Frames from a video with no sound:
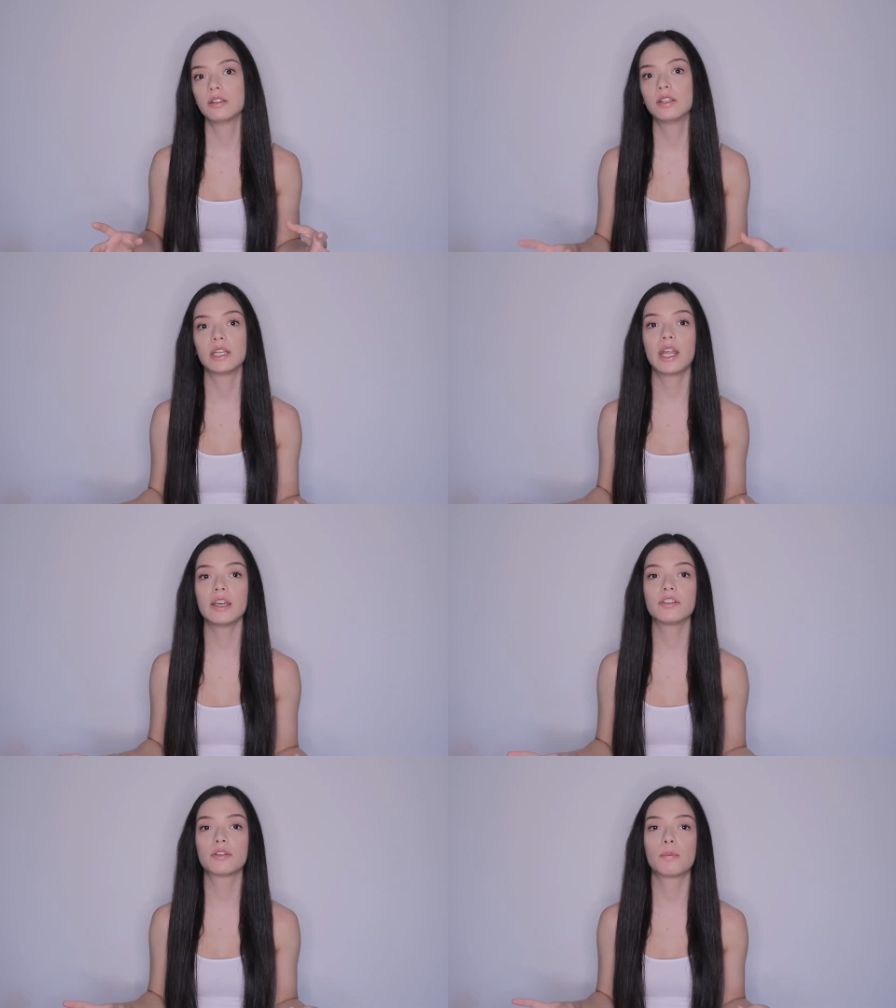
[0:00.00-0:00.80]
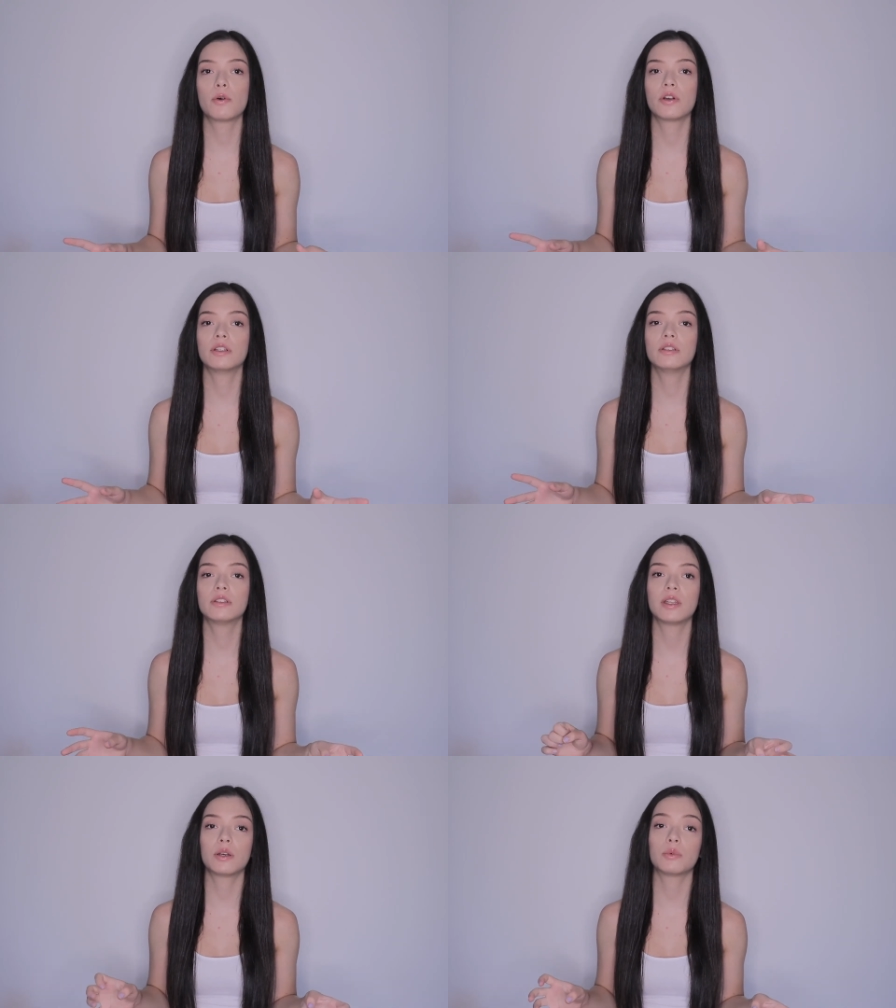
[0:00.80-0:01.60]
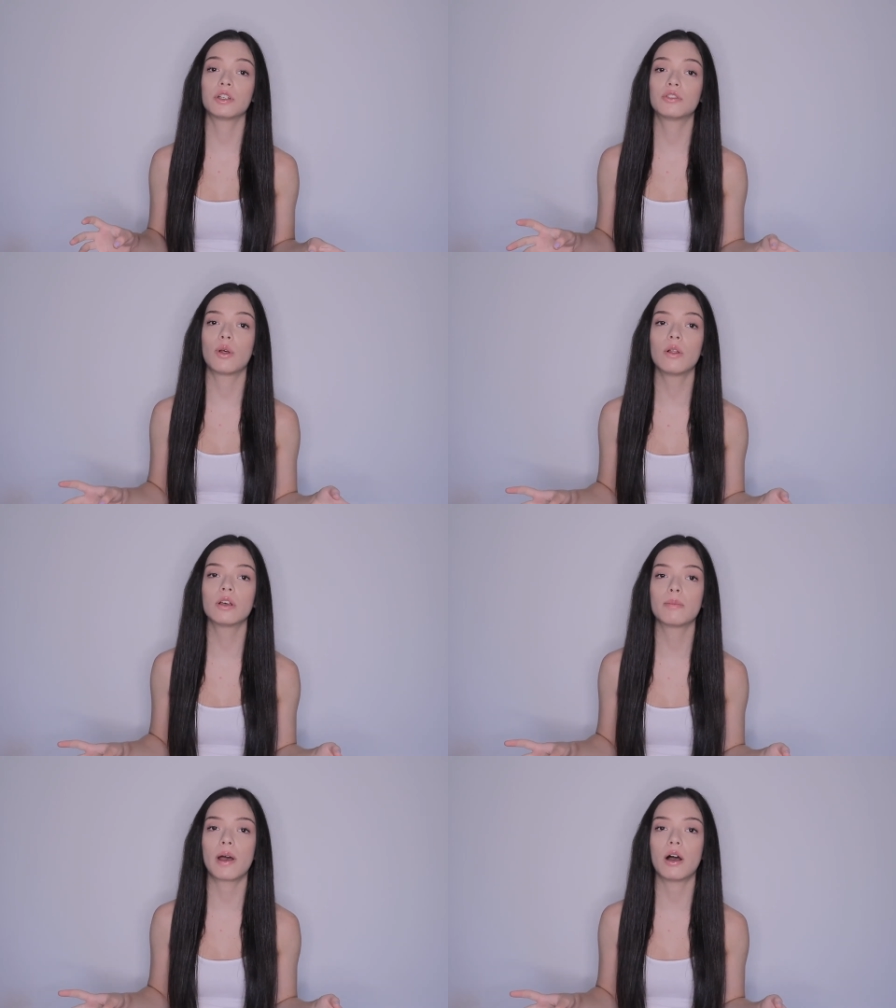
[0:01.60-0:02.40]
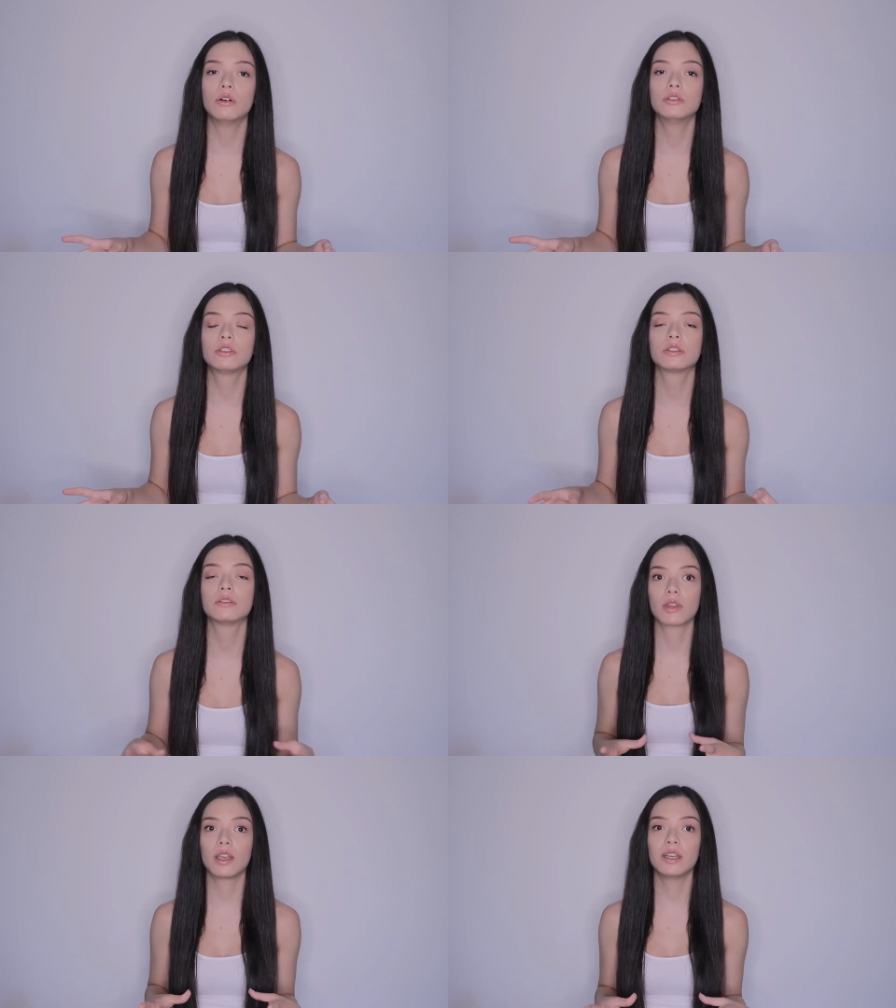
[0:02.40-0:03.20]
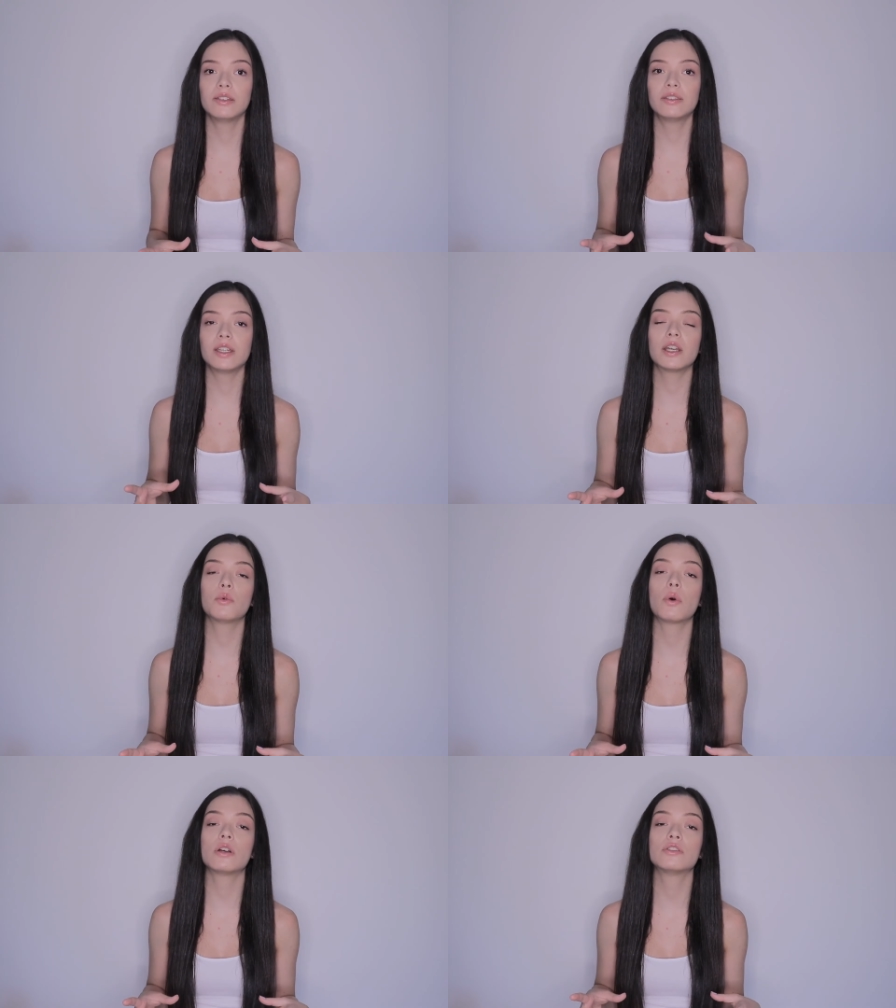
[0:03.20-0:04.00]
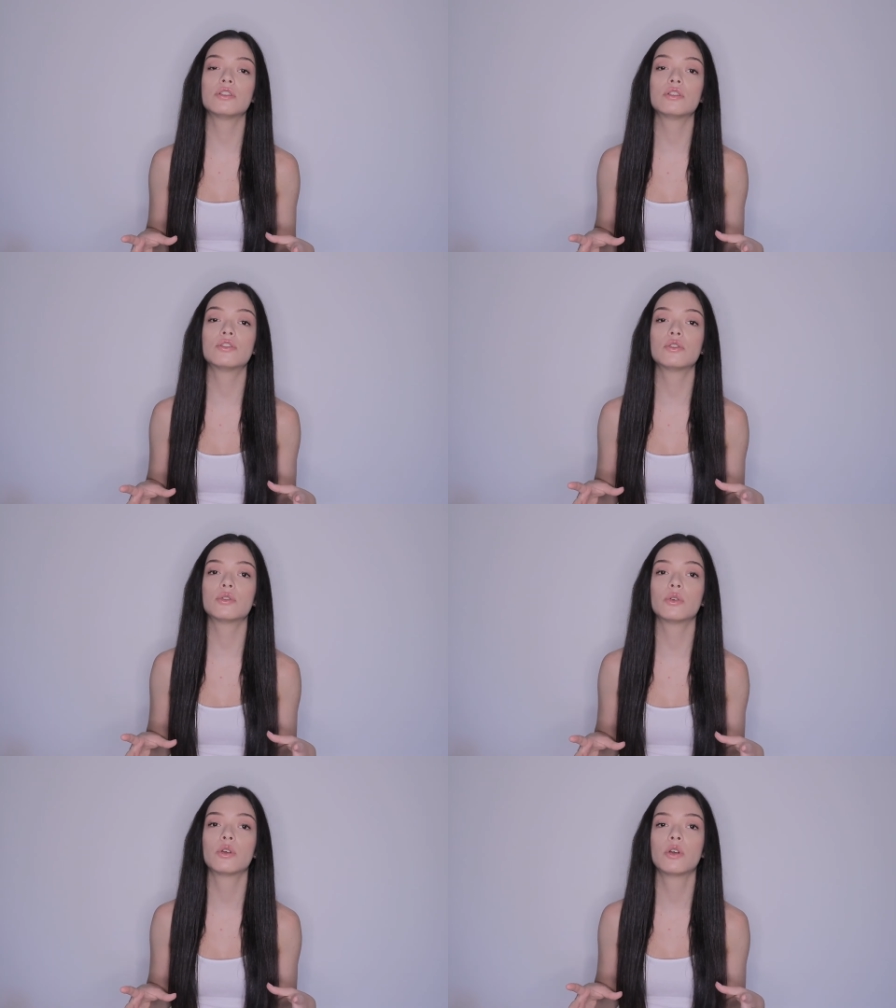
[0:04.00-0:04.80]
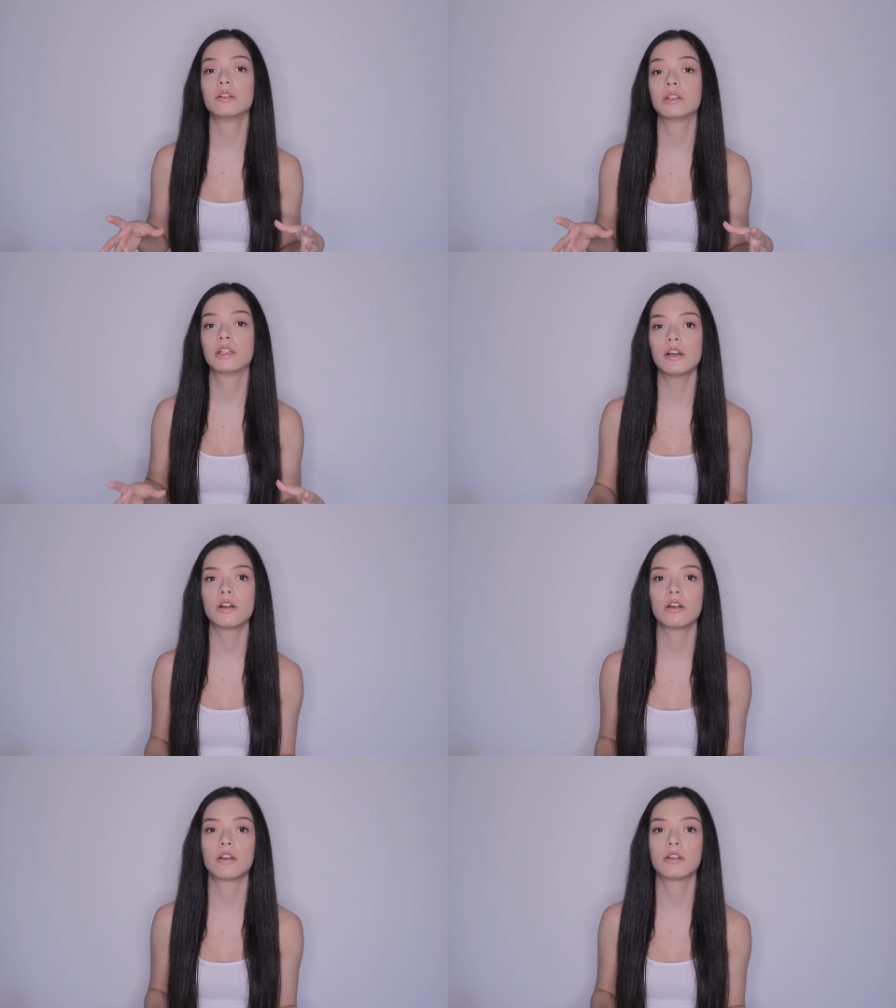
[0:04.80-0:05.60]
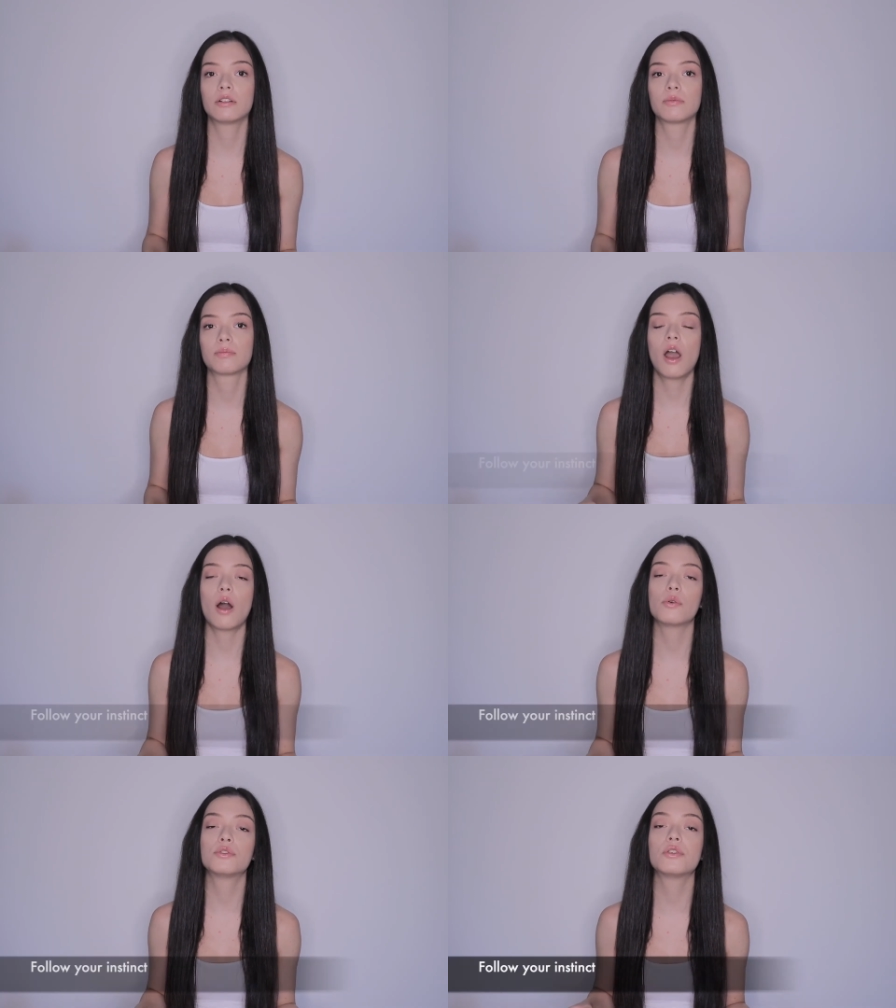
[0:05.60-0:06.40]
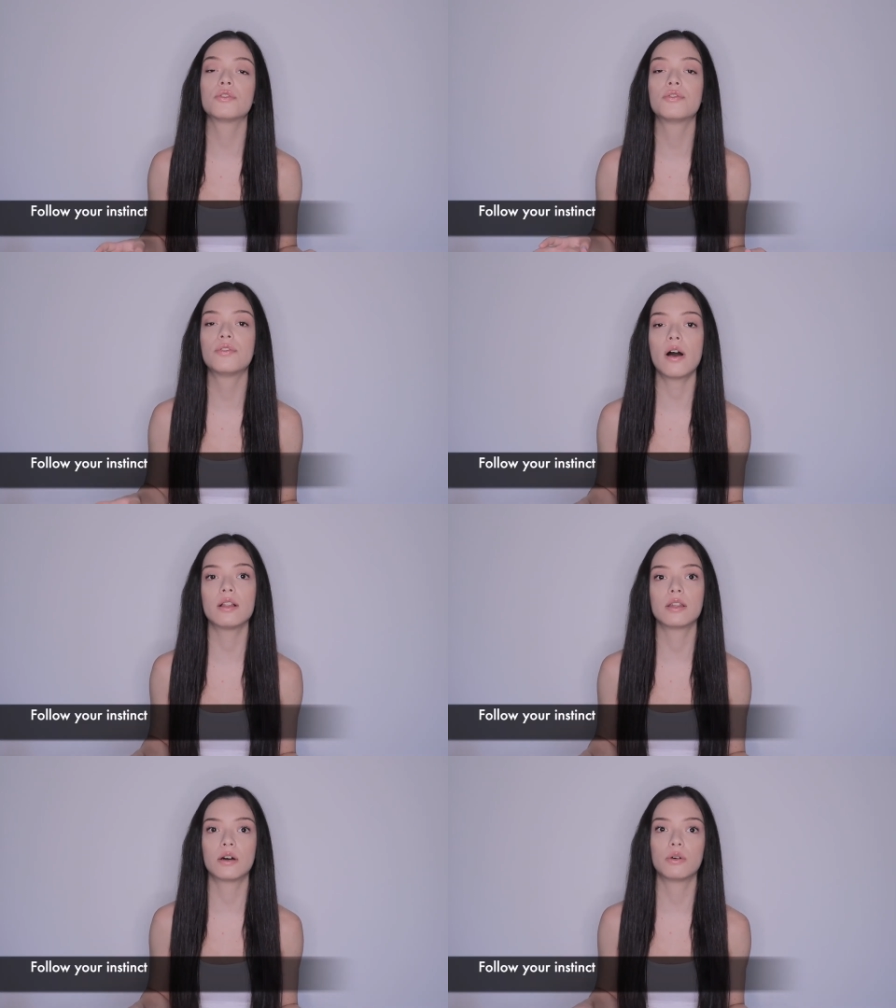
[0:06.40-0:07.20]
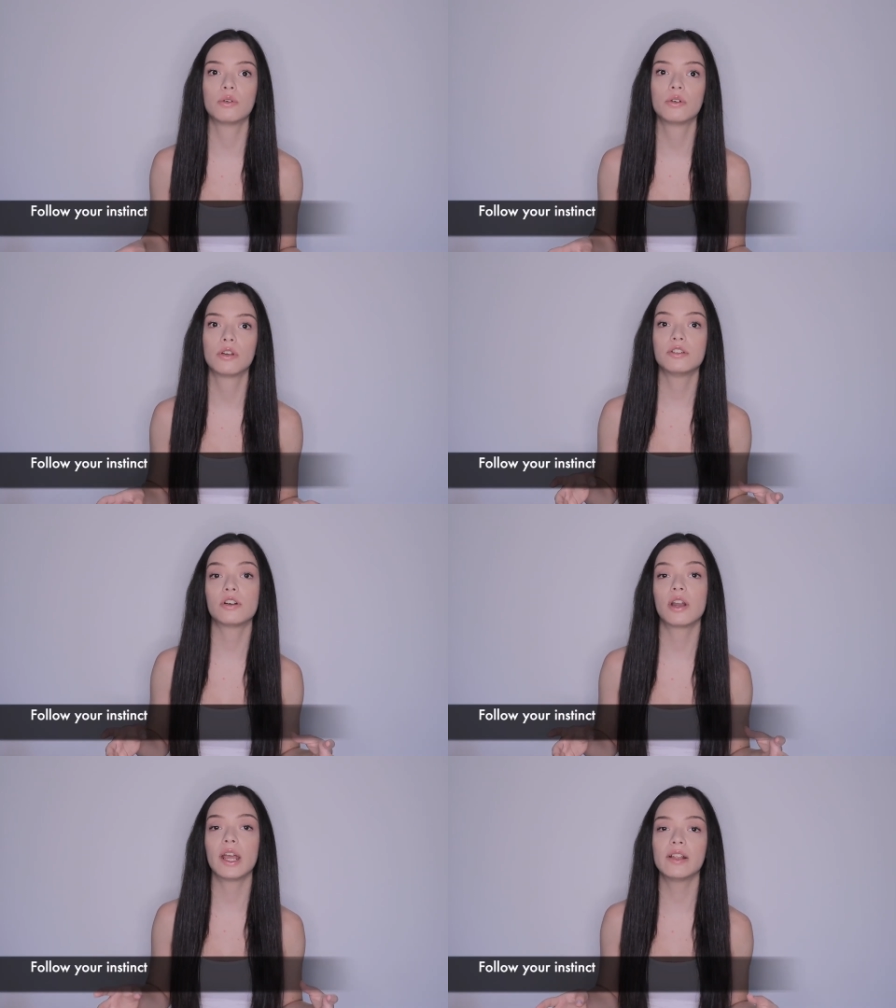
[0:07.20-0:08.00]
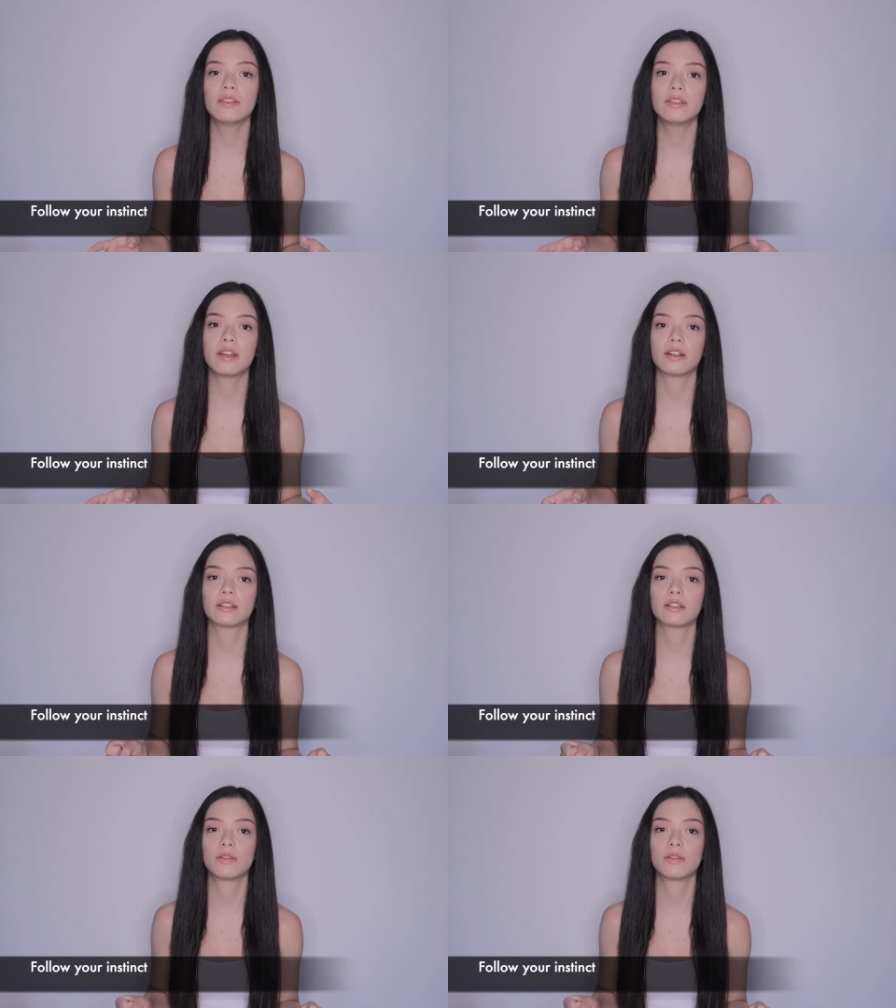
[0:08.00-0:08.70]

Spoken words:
The next point that I want to talk about is that I want you to learn how to follow your instinct.